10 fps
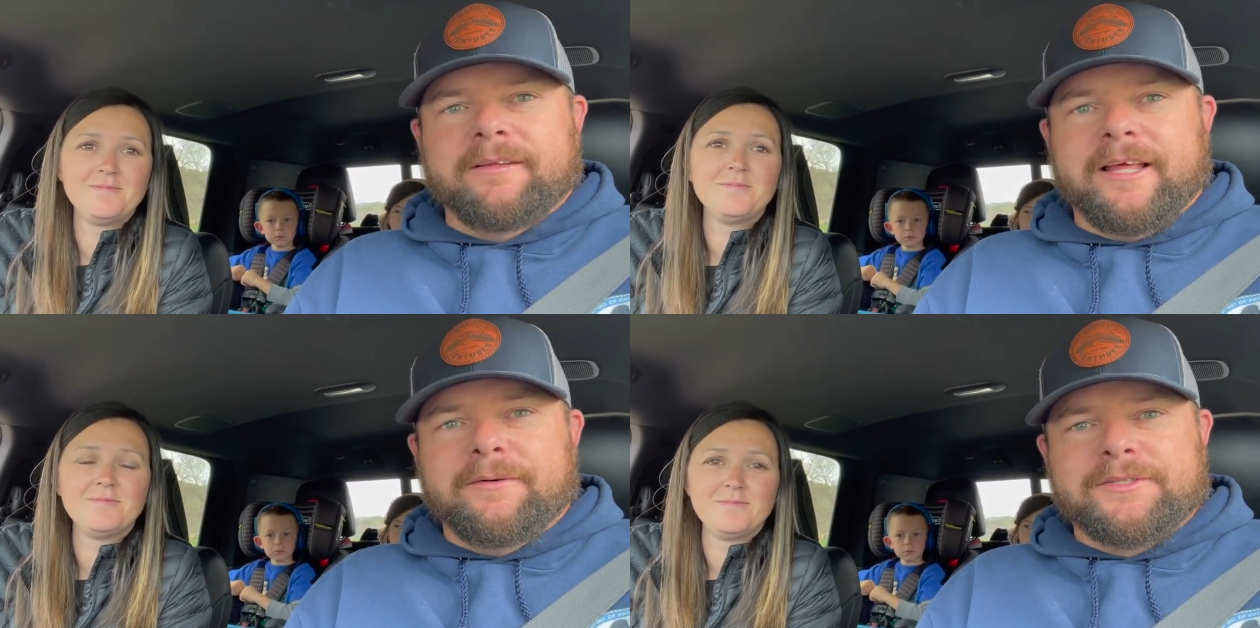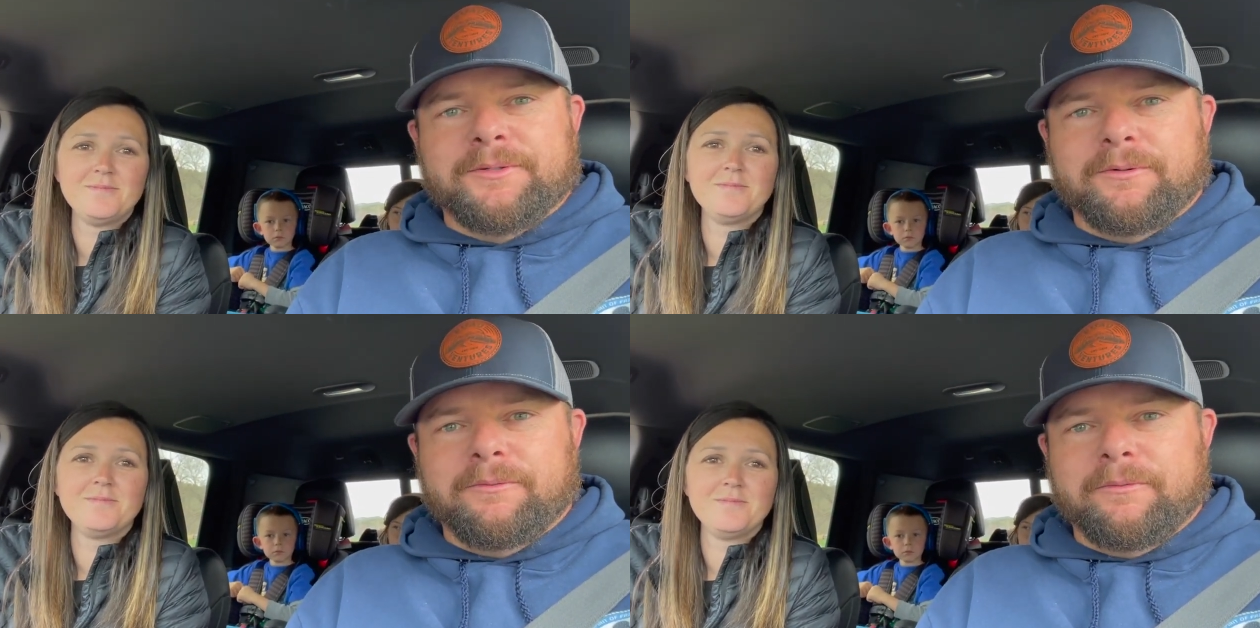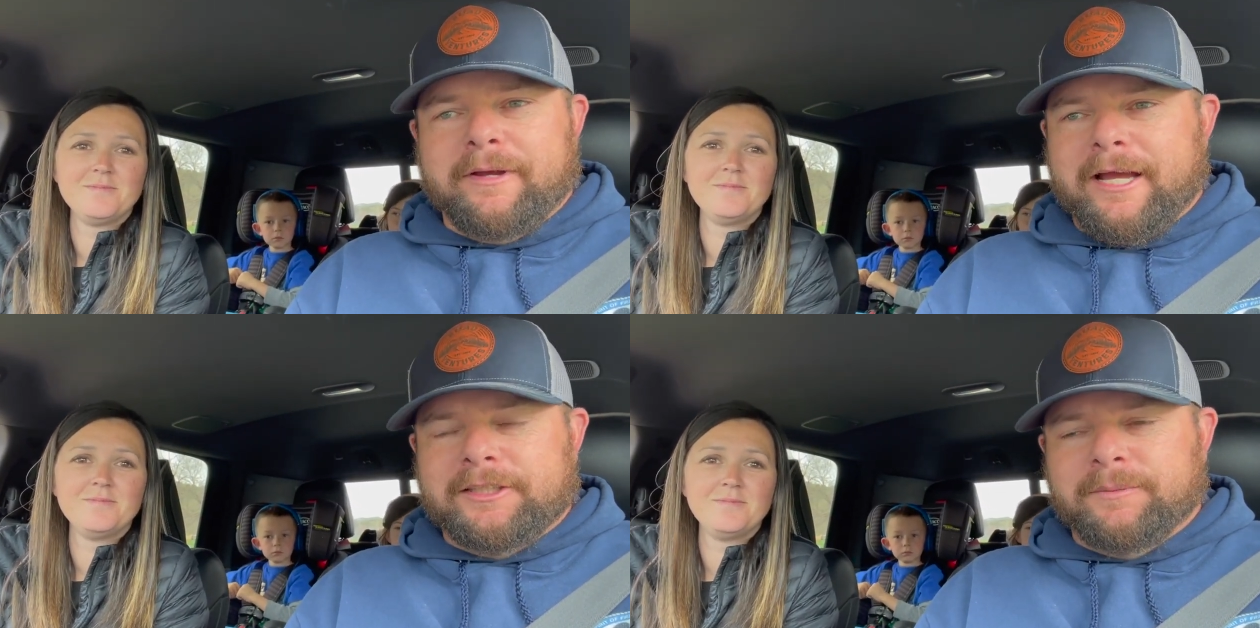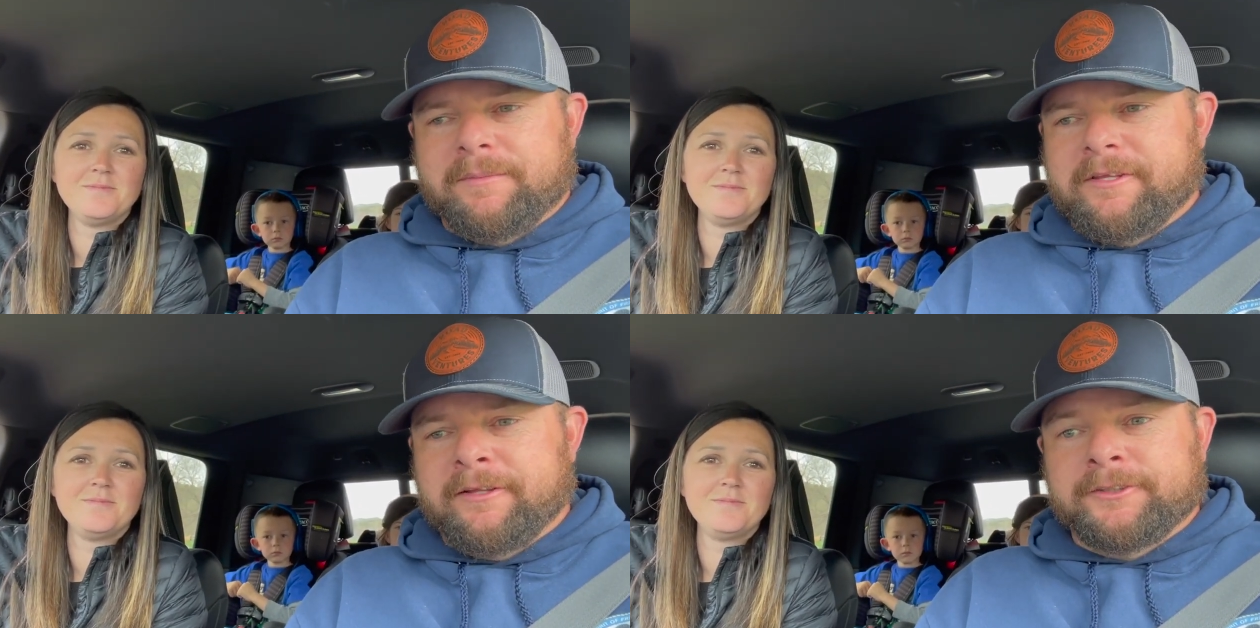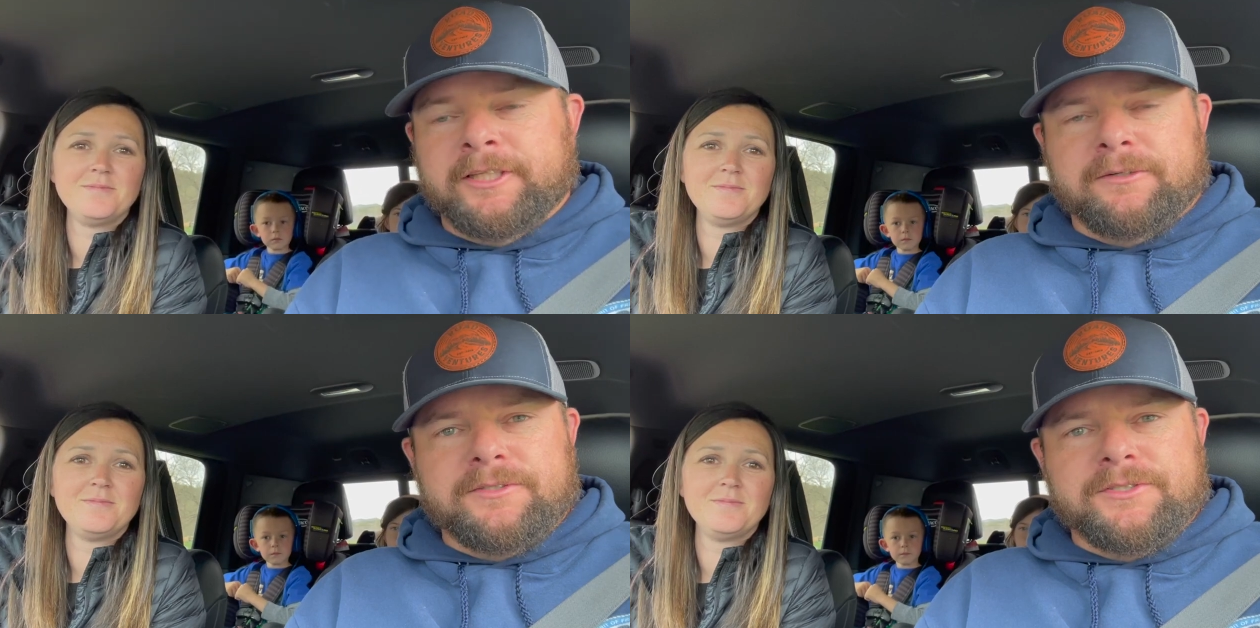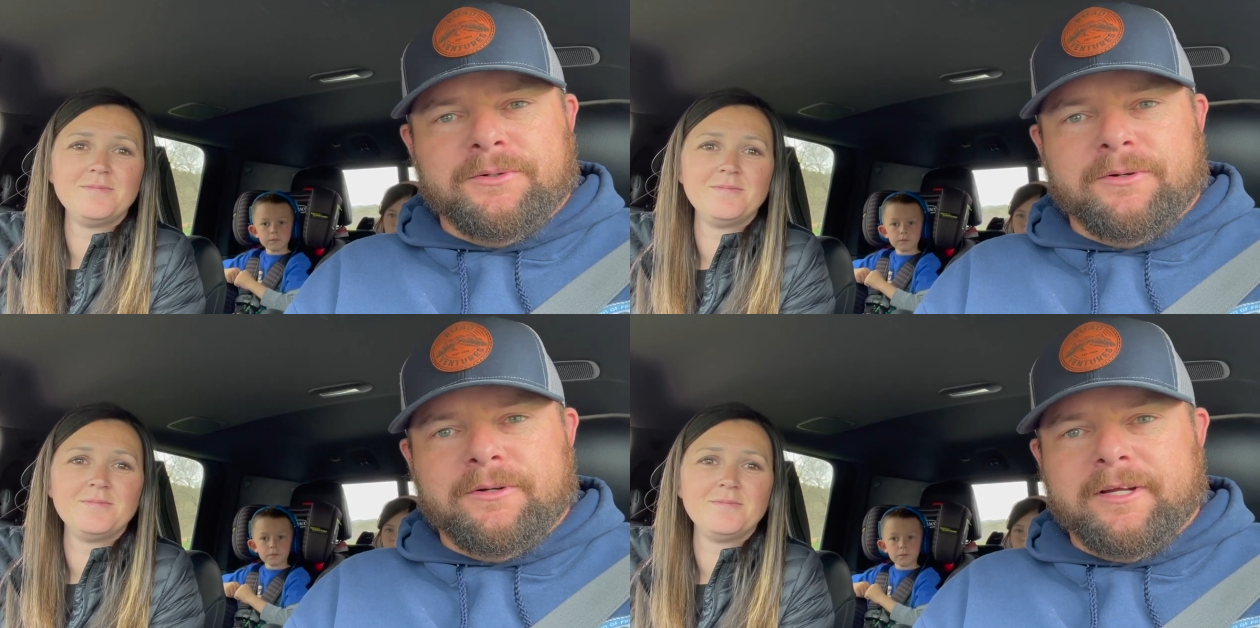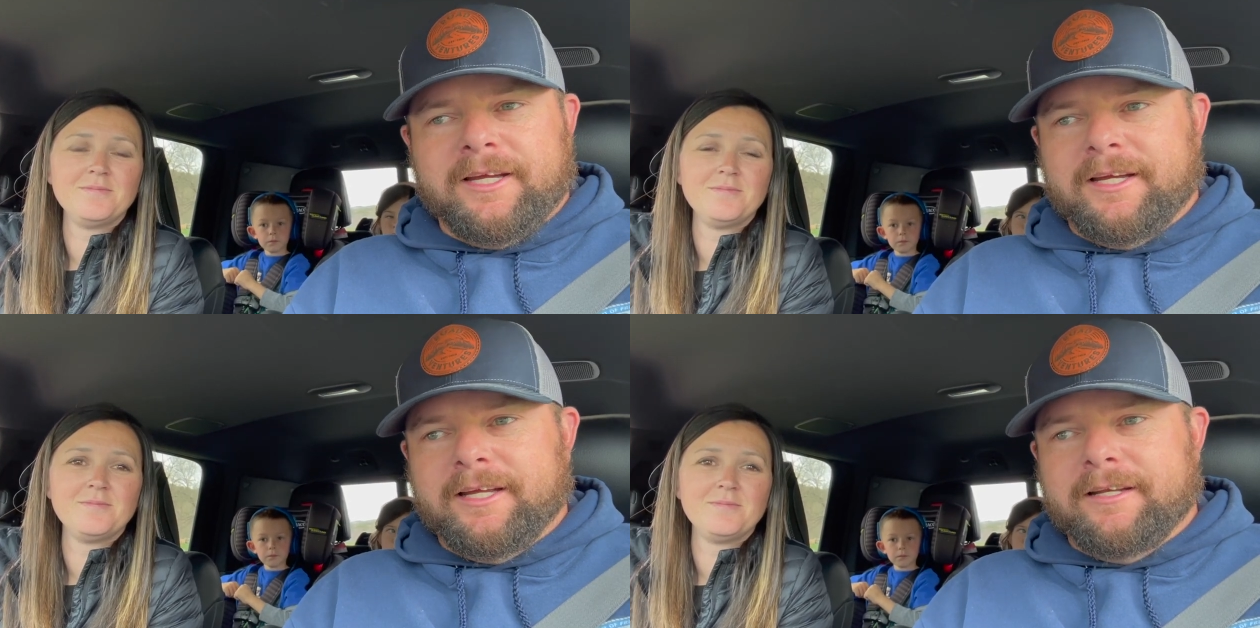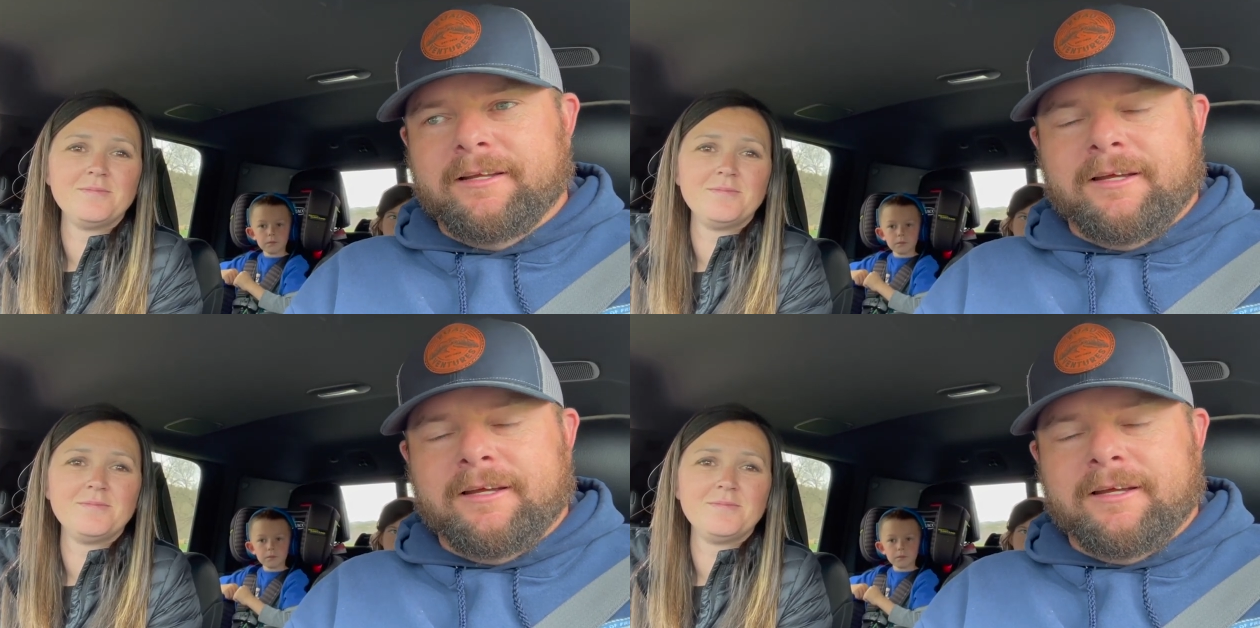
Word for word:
Speaker 1: That was cool. We actually went up to the general store and